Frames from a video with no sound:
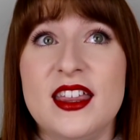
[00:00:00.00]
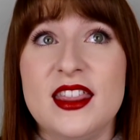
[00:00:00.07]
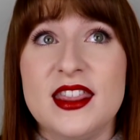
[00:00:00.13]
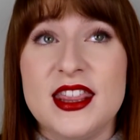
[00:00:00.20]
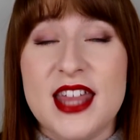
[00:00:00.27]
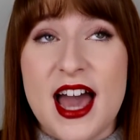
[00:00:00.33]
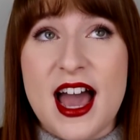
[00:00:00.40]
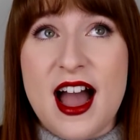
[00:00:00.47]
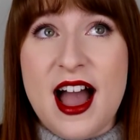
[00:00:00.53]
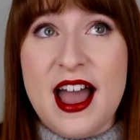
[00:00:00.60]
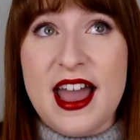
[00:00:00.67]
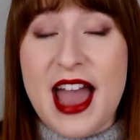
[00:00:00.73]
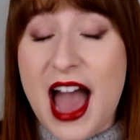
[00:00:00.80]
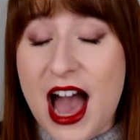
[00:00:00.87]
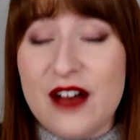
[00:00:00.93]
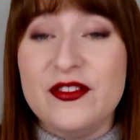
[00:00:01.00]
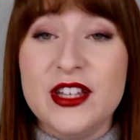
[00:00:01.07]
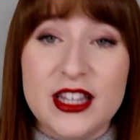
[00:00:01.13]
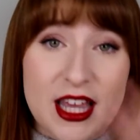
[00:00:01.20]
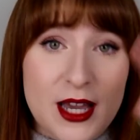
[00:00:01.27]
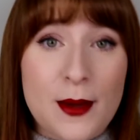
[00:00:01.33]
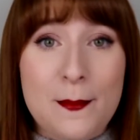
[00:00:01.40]
that I have
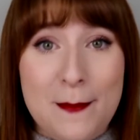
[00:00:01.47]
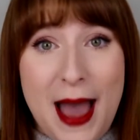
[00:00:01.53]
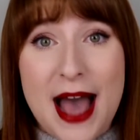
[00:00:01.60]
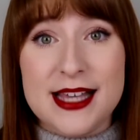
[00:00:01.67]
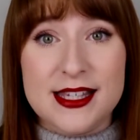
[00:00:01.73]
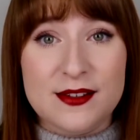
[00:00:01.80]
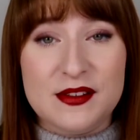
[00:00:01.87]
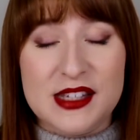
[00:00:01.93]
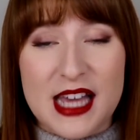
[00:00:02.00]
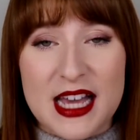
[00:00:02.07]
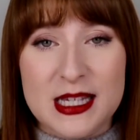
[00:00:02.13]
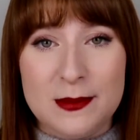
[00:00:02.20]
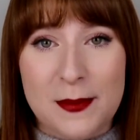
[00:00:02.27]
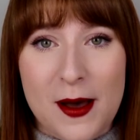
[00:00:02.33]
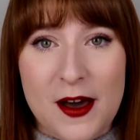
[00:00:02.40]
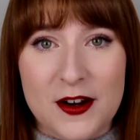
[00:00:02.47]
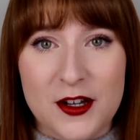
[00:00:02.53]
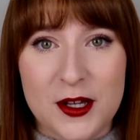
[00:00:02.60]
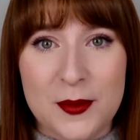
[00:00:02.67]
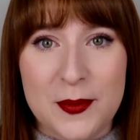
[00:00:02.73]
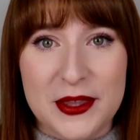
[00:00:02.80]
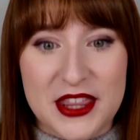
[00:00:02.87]
in like a massive size
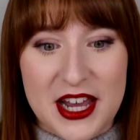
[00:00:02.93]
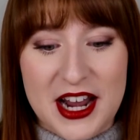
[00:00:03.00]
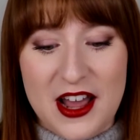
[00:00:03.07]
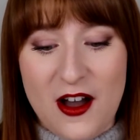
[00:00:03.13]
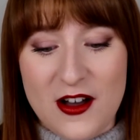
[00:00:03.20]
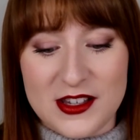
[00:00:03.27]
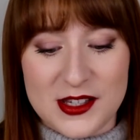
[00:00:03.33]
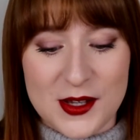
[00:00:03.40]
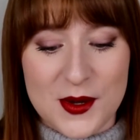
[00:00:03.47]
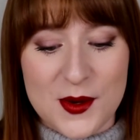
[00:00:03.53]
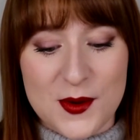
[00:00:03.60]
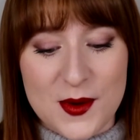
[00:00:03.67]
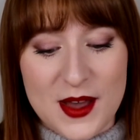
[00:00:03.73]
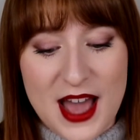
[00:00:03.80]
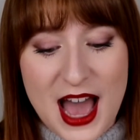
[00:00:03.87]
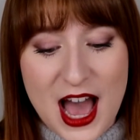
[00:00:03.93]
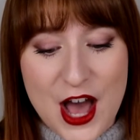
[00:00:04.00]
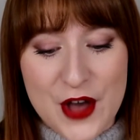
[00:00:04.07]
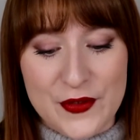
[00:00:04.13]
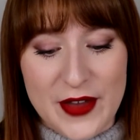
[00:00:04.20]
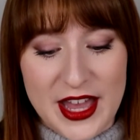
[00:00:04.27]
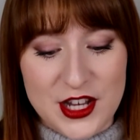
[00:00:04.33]
bottle, but then I also
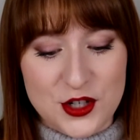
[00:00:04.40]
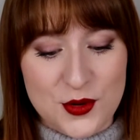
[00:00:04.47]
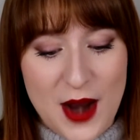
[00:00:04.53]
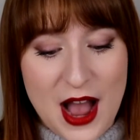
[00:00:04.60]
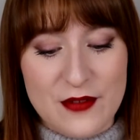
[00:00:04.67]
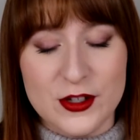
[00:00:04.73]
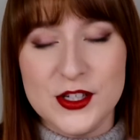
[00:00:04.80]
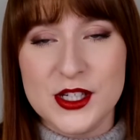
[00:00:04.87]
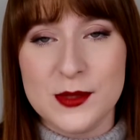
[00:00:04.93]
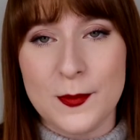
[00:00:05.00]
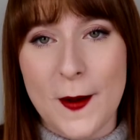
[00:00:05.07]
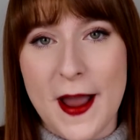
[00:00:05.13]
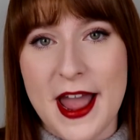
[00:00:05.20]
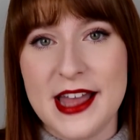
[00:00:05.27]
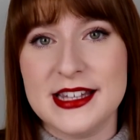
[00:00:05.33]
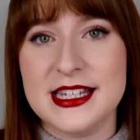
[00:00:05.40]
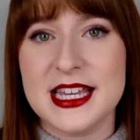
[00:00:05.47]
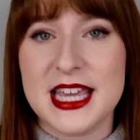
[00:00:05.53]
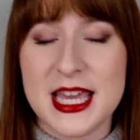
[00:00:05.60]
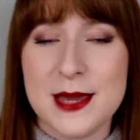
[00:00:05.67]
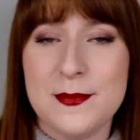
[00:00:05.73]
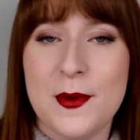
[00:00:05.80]
have a travel spray to
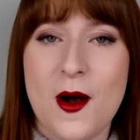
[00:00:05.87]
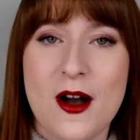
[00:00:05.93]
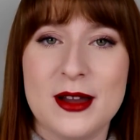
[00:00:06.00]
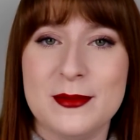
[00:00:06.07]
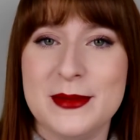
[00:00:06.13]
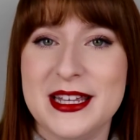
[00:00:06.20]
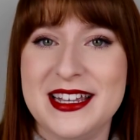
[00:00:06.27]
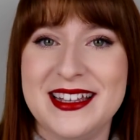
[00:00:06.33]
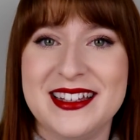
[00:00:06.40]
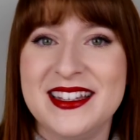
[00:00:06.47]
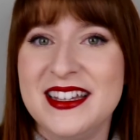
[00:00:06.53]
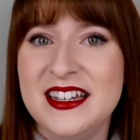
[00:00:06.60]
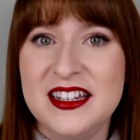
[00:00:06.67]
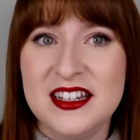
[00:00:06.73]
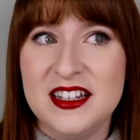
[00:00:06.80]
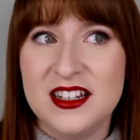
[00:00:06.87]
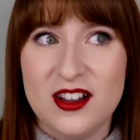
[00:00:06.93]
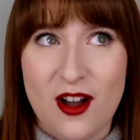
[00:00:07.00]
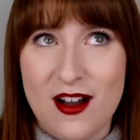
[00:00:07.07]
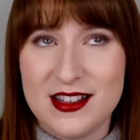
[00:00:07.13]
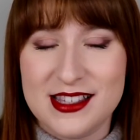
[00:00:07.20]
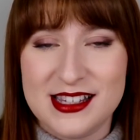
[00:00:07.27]
keep on me
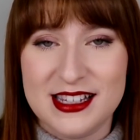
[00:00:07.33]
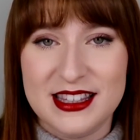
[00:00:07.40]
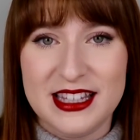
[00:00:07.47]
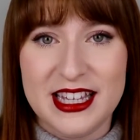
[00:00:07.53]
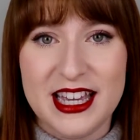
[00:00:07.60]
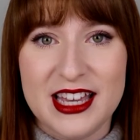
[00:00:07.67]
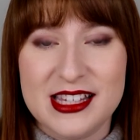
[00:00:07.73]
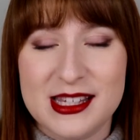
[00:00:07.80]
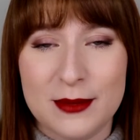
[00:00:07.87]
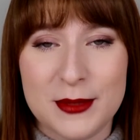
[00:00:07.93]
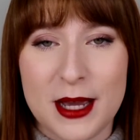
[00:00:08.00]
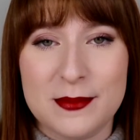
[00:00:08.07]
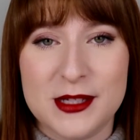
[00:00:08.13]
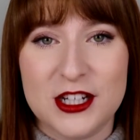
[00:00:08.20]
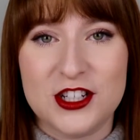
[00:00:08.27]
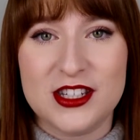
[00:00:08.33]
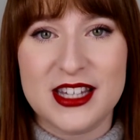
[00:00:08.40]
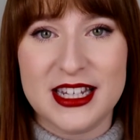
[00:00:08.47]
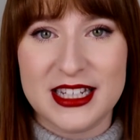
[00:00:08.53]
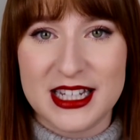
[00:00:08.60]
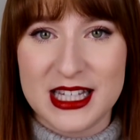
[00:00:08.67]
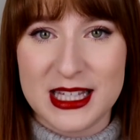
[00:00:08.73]
constantly. Sometimes I just
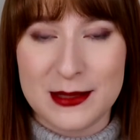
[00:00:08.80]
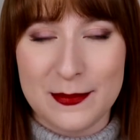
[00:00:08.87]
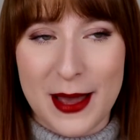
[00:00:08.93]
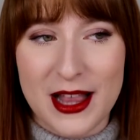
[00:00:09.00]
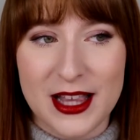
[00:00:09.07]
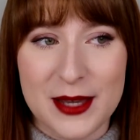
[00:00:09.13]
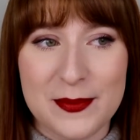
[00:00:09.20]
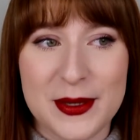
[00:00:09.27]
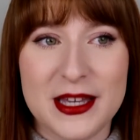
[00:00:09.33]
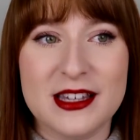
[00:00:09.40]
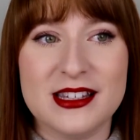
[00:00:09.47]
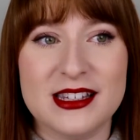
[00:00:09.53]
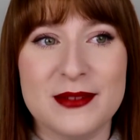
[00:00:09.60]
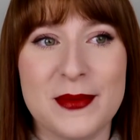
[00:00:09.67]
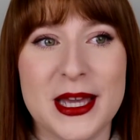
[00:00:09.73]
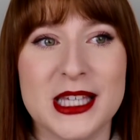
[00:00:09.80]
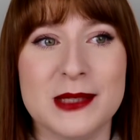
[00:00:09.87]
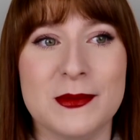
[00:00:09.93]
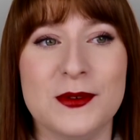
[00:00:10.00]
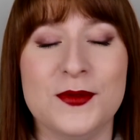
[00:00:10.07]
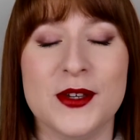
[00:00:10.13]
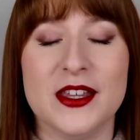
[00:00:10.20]
like to smell it because it
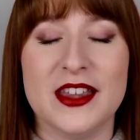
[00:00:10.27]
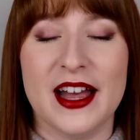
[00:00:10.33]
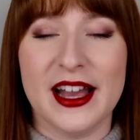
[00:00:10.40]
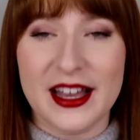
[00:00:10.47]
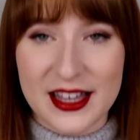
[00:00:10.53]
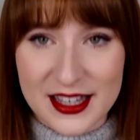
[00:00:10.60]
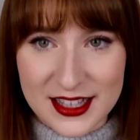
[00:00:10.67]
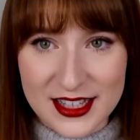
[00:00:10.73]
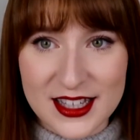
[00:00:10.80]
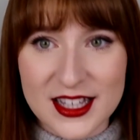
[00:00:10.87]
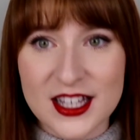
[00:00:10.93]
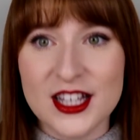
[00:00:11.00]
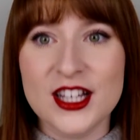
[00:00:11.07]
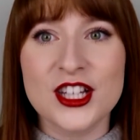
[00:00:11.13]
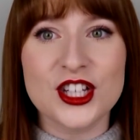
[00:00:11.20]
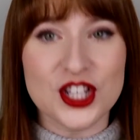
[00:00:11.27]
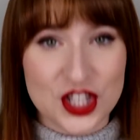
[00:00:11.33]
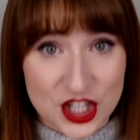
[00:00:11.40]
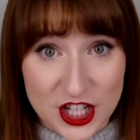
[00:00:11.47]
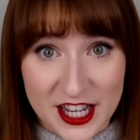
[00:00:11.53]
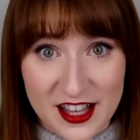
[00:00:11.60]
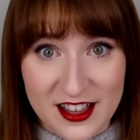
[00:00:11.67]
makes me feel like
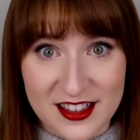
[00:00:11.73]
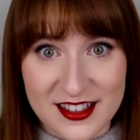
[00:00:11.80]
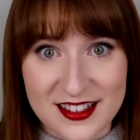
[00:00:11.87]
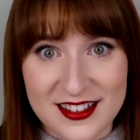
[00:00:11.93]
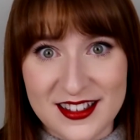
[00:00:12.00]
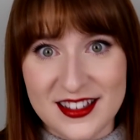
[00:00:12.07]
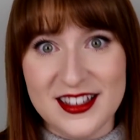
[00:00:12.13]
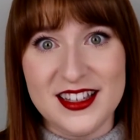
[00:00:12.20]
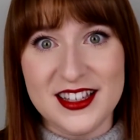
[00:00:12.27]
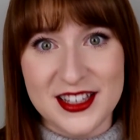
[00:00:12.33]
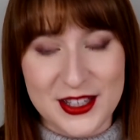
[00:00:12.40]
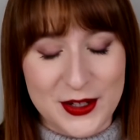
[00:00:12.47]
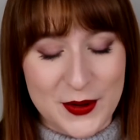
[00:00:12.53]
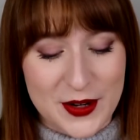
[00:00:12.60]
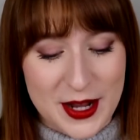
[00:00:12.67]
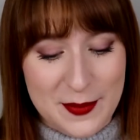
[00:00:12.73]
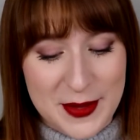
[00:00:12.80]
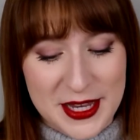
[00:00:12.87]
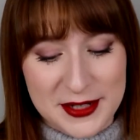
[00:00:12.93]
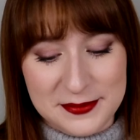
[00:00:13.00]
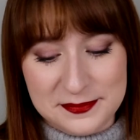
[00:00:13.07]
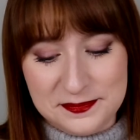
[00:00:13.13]
chill, you know what I
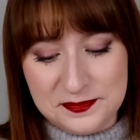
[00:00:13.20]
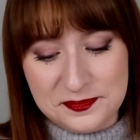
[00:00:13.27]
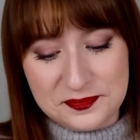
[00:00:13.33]
mean?